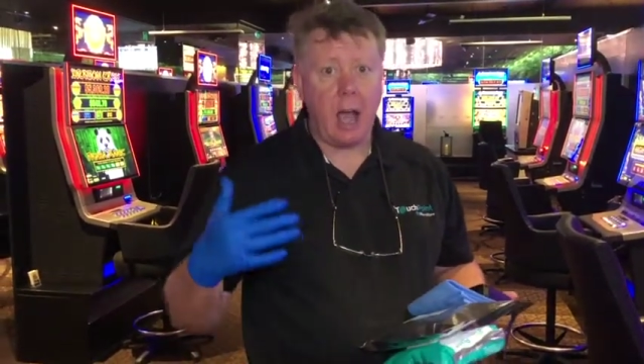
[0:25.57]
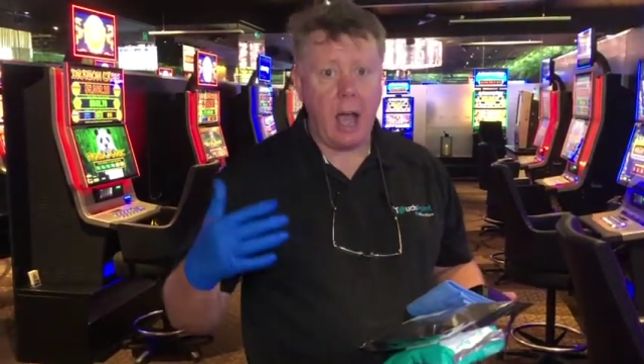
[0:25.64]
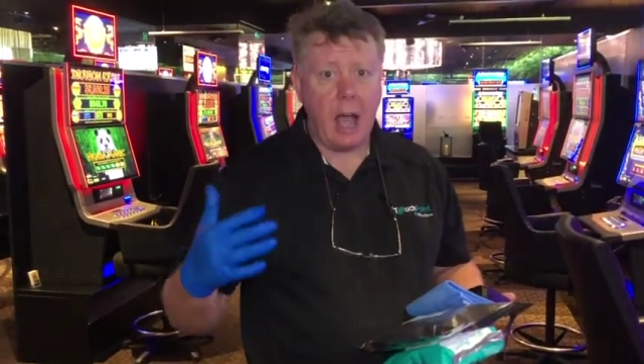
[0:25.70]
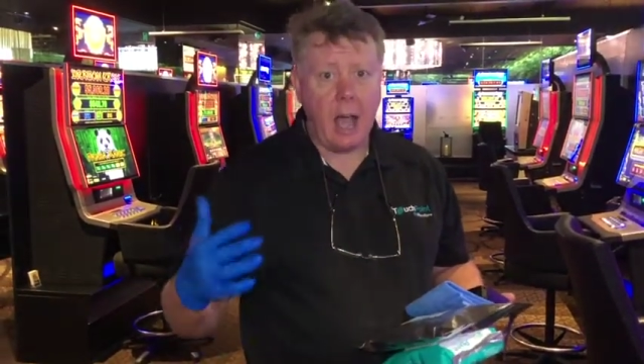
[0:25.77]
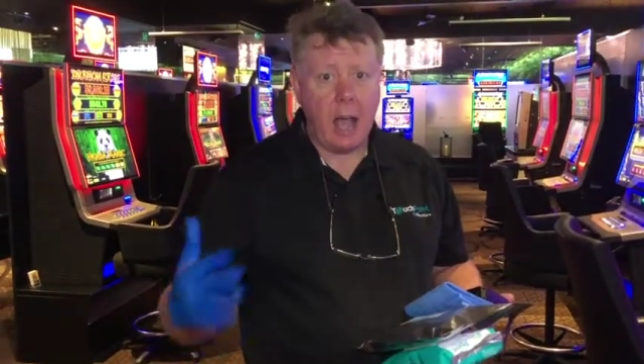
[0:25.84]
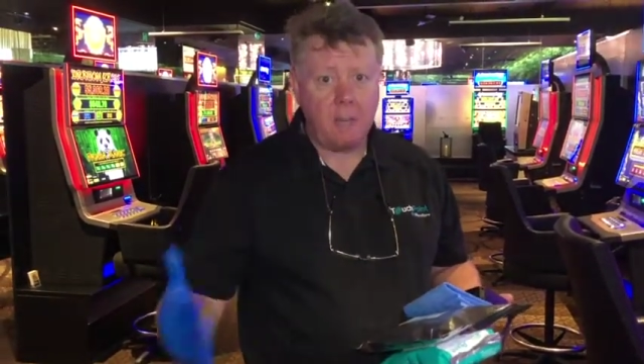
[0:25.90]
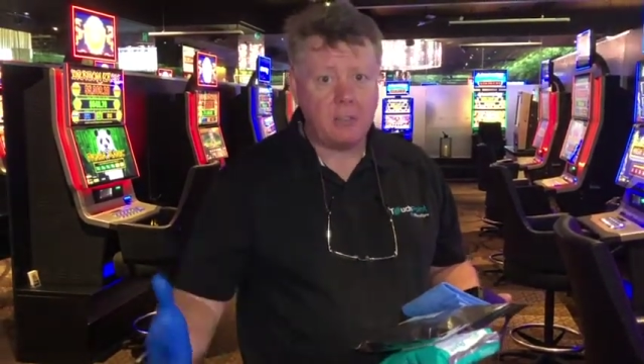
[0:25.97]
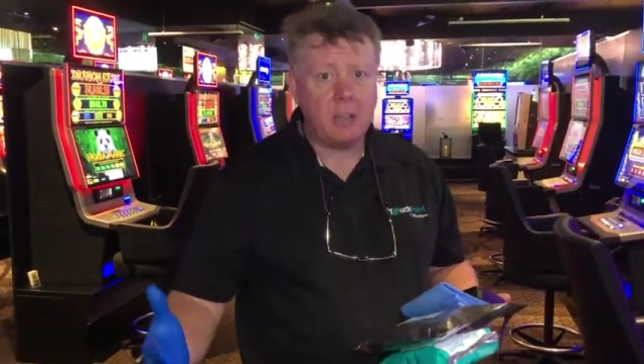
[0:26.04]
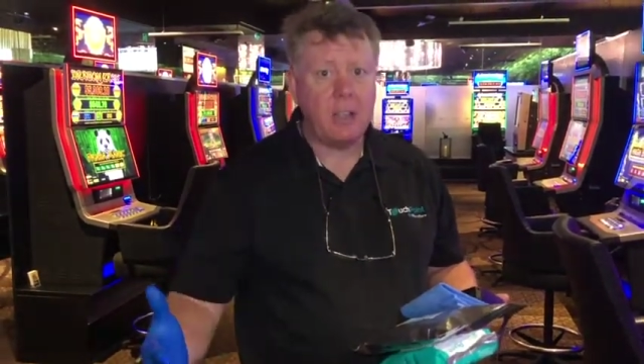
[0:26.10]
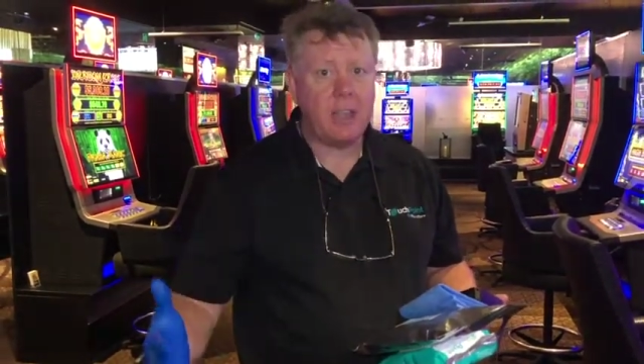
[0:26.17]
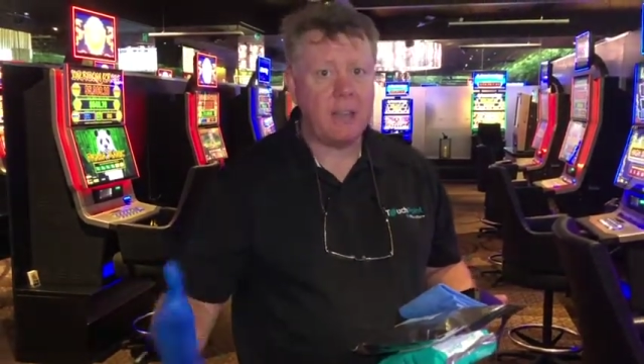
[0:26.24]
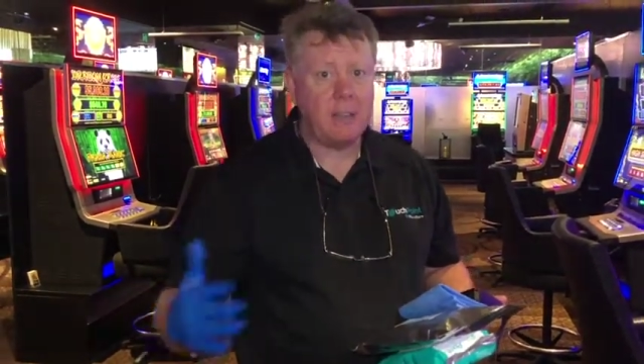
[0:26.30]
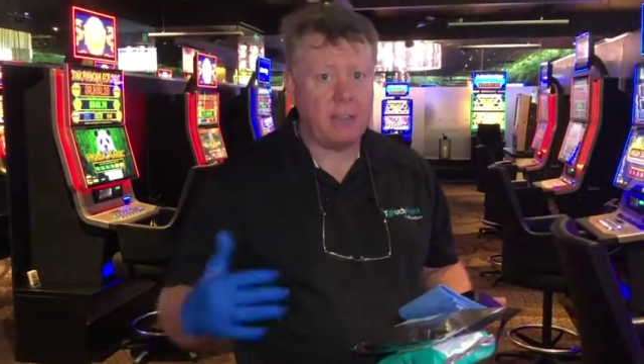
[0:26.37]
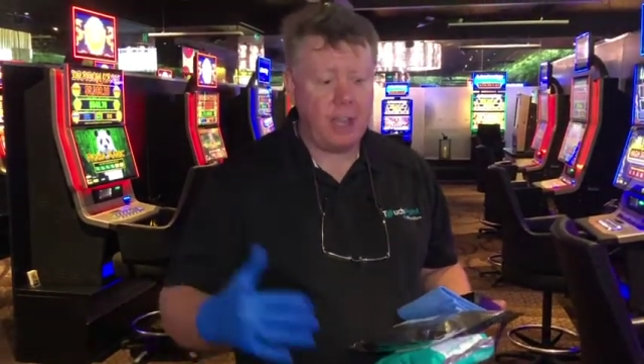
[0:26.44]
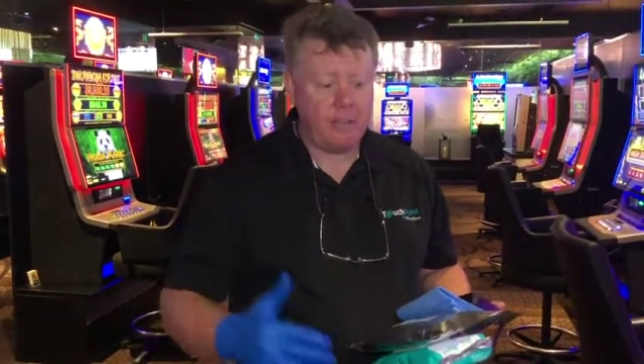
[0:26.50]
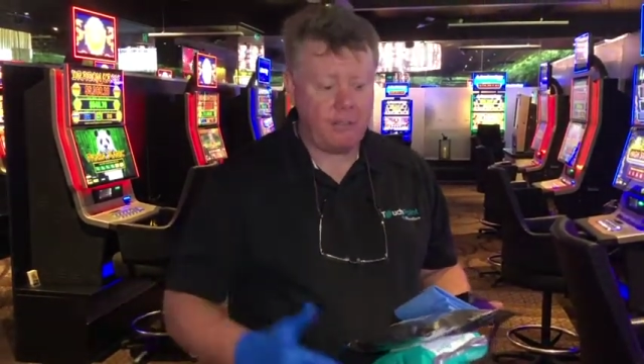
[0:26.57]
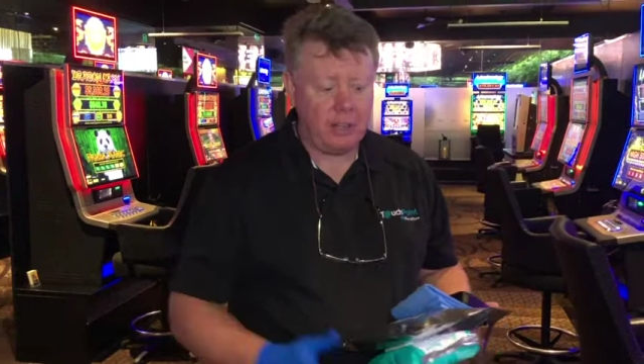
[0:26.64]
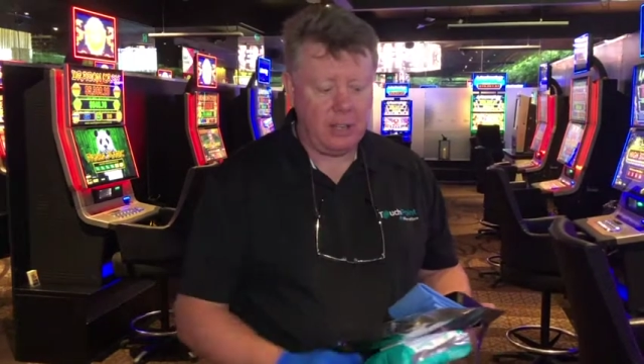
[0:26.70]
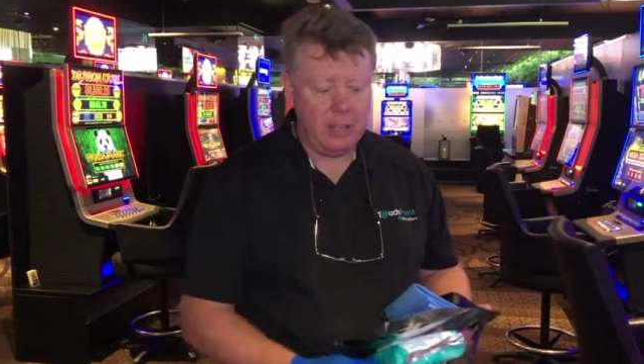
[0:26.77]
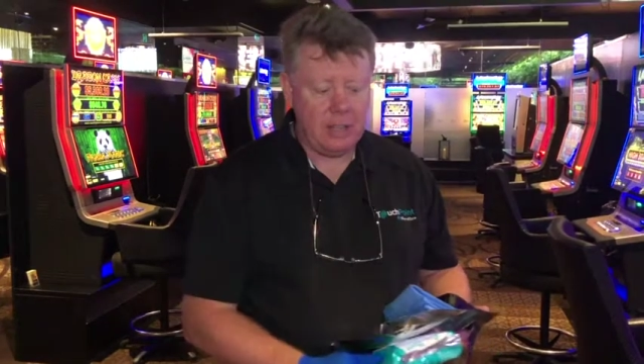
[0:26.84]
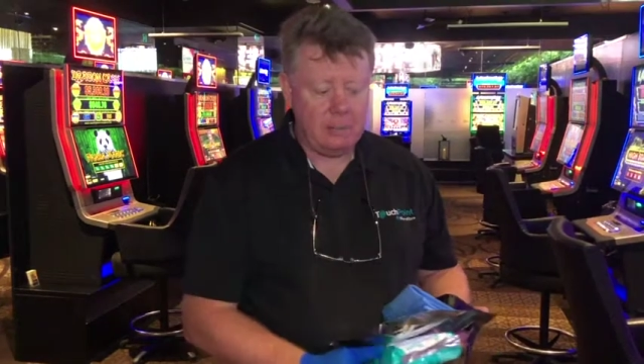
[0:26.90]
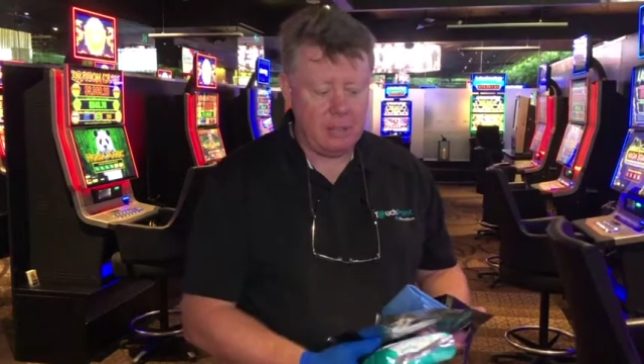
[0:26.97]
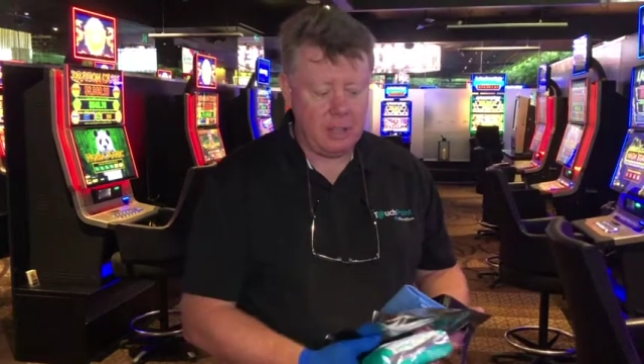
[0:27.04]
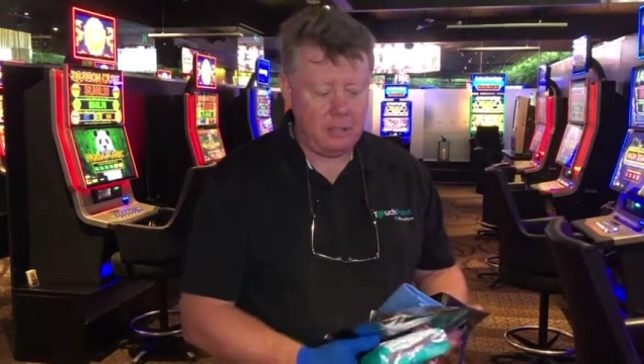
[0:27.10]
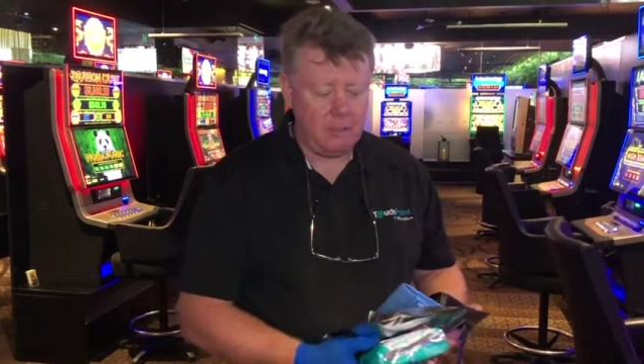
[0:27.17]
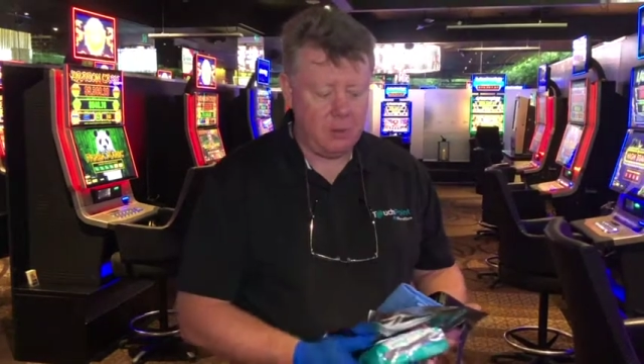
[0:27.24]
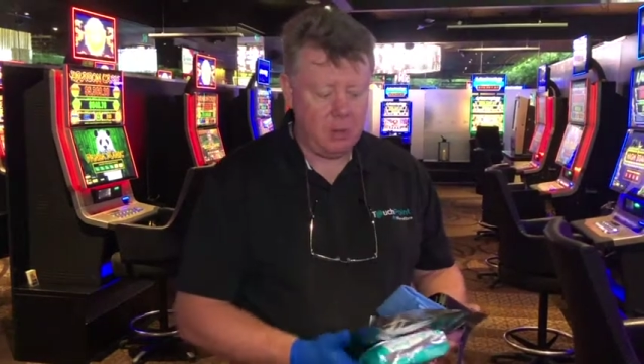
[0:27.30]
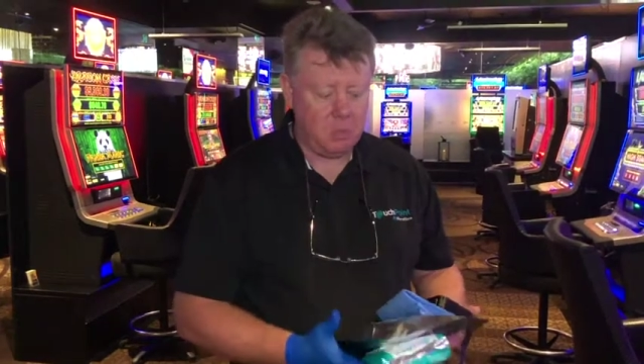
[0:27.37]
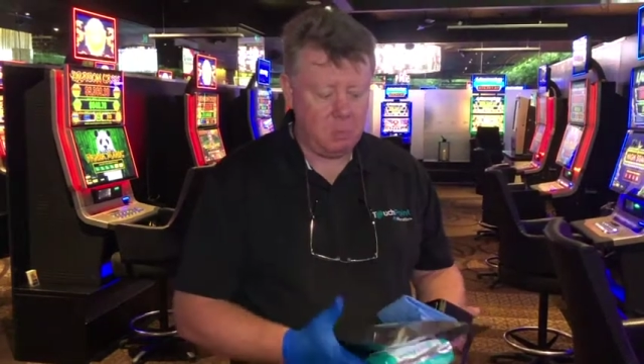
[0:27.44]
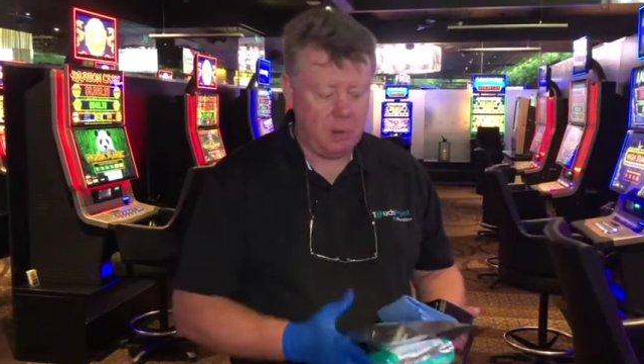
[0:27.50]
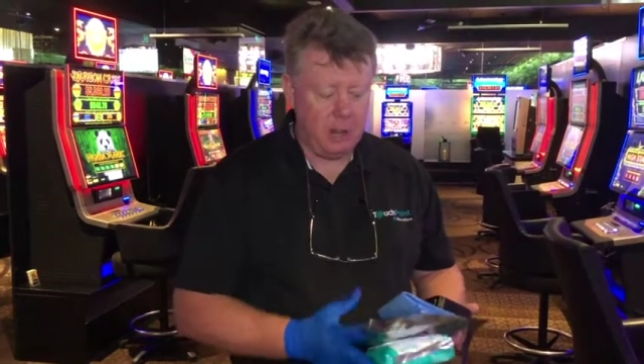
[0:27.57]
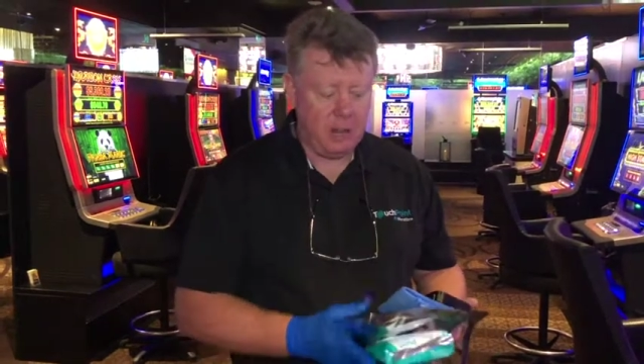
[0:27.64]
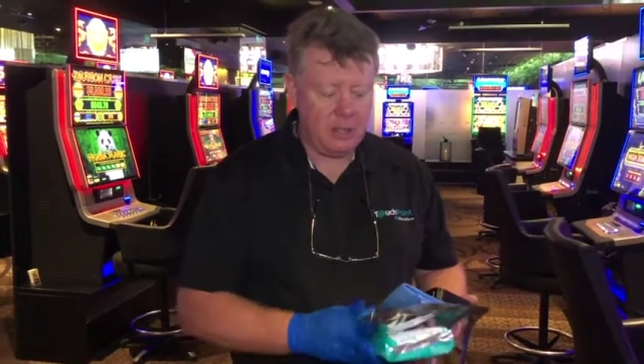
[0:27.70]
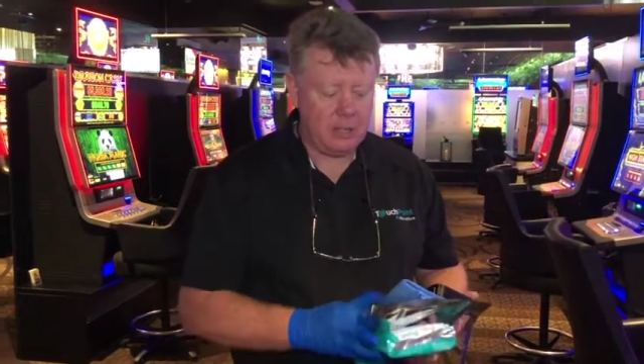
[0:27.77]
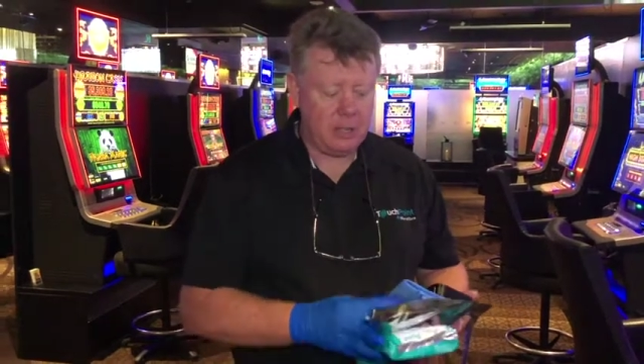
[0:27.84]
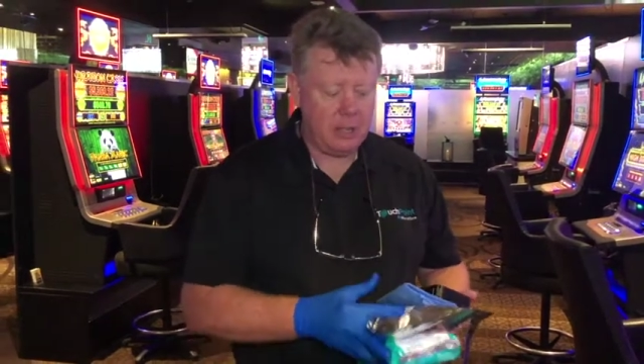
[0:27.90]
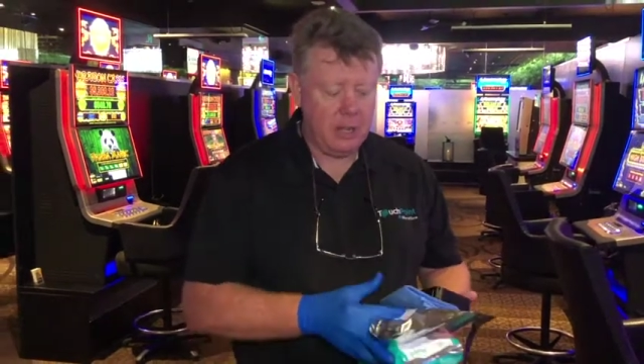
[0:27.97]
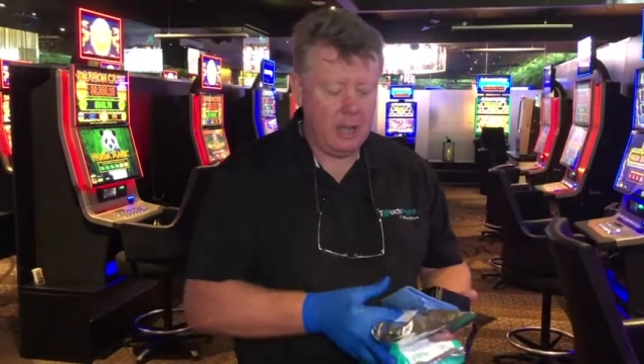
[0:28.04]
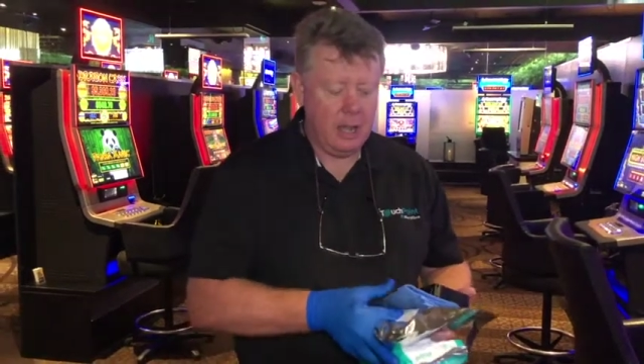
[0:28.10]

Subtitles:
After that they've cleaned them in the first place,